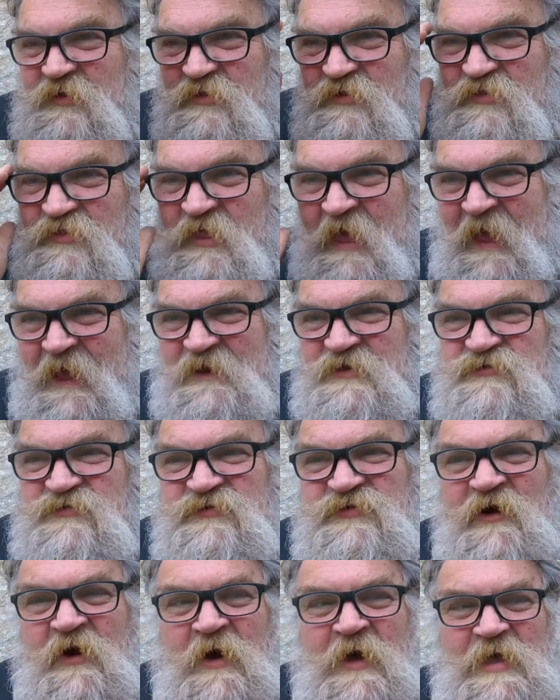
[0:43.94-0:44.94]
That
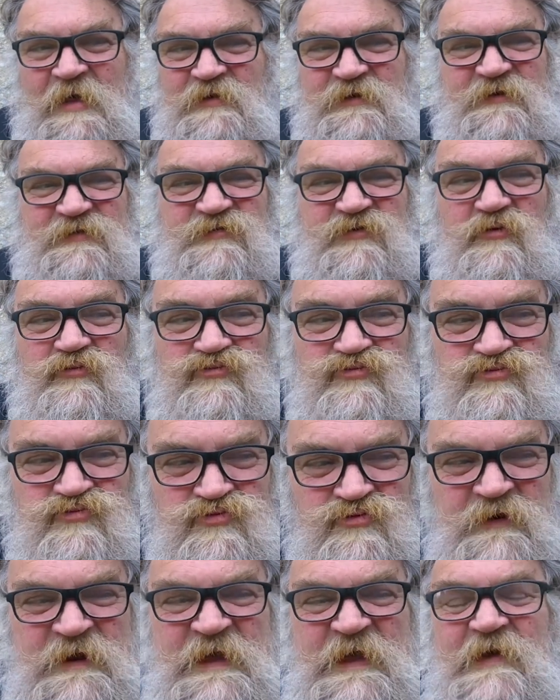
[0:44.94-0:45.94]
child is a
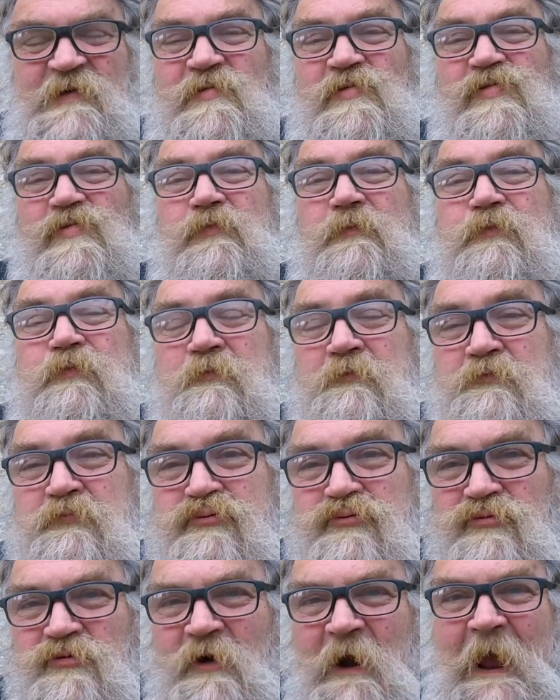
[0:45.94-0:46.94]
real
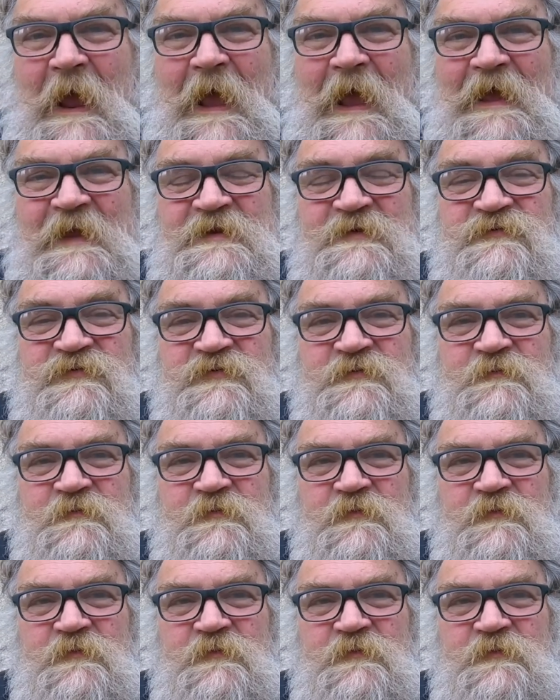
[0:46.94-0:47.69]
brat,